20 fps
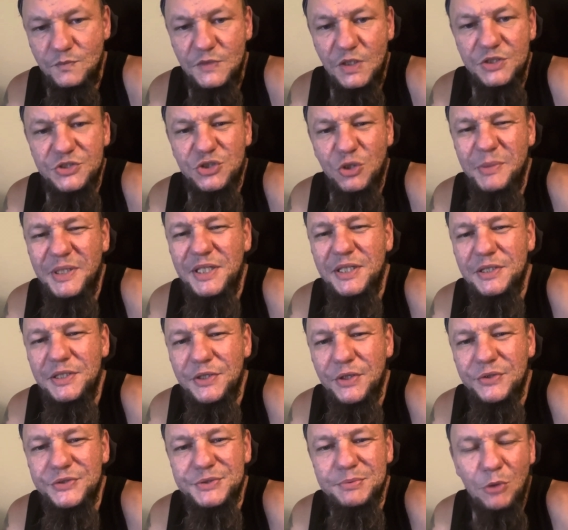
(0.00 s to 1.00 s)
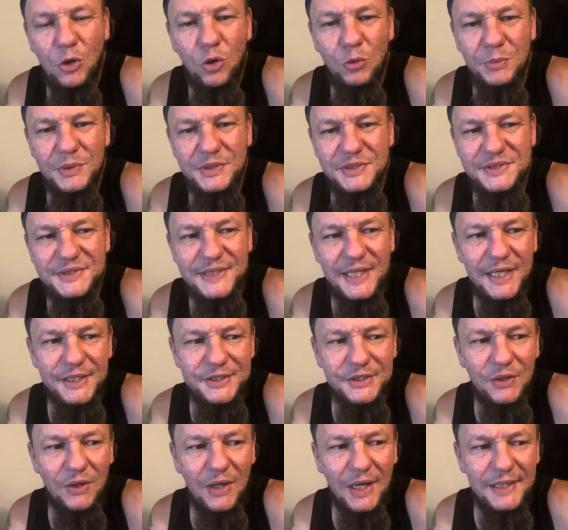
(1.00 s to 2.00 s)
so many lost moments that
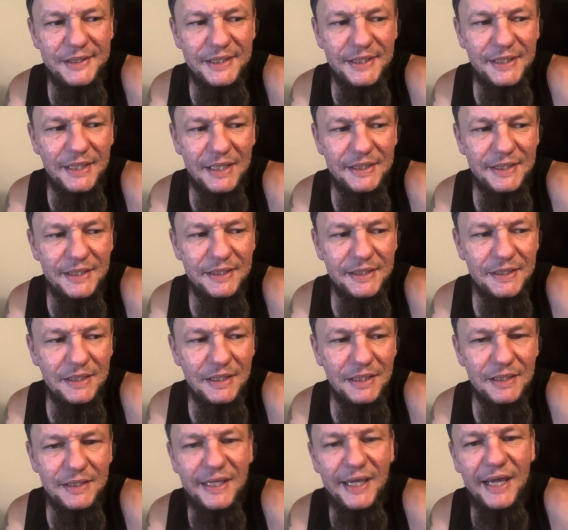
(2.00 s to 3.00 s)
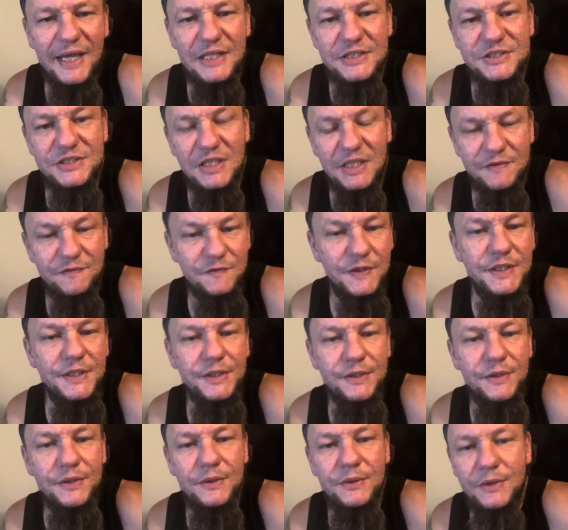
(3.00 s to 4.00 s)
you know I didn't I didn't uh, catch on
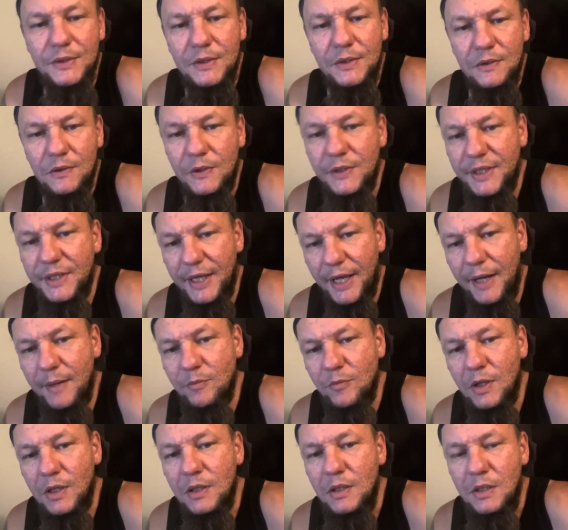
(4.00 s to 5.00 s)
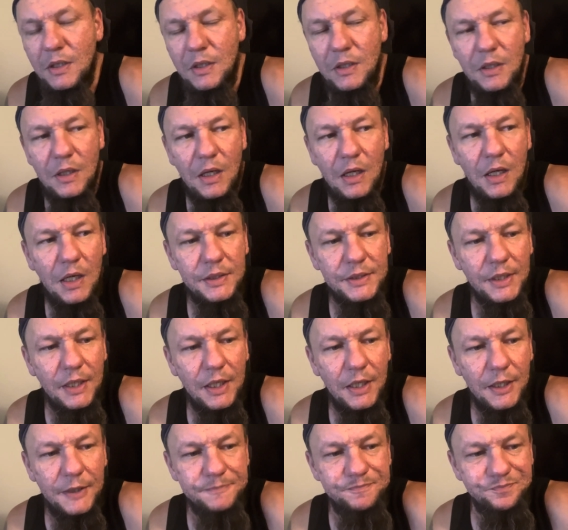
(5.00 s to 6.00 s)
video or camera, and
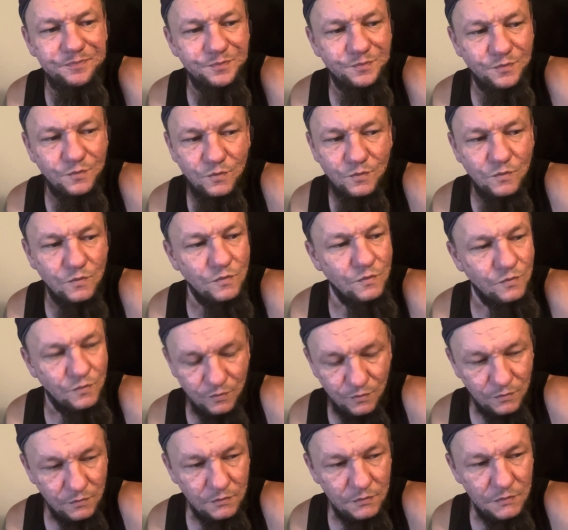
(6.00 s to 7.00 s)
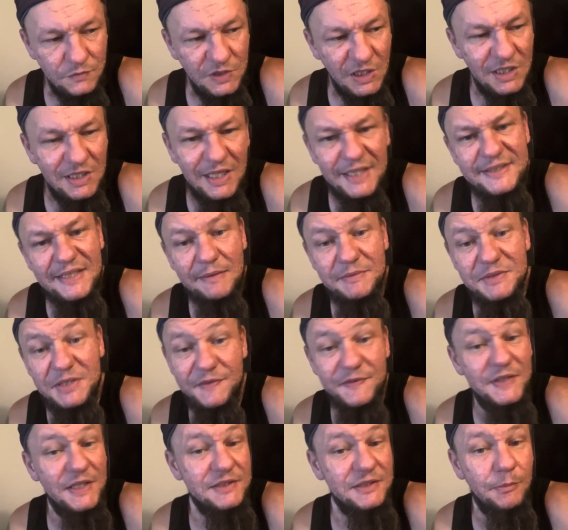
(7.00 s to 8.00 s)
um, a lot of times
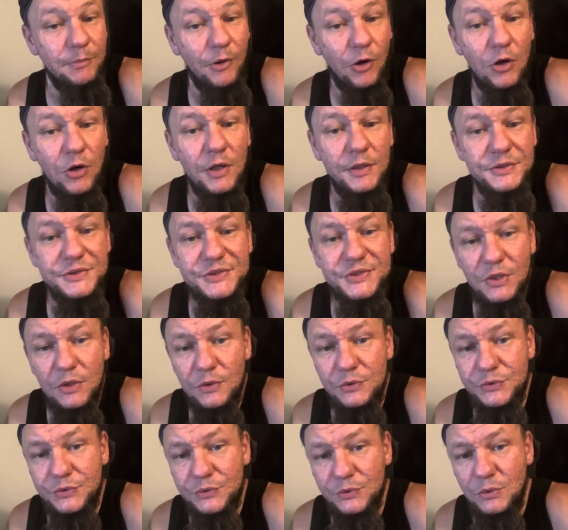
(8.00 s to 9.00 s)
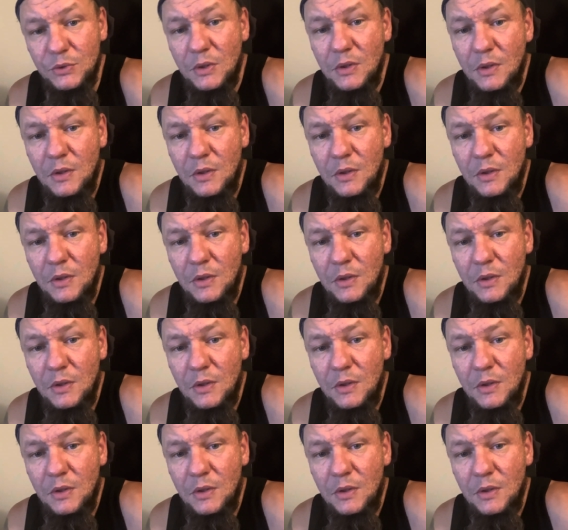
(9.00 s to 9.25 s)
even at the bar I used to go to,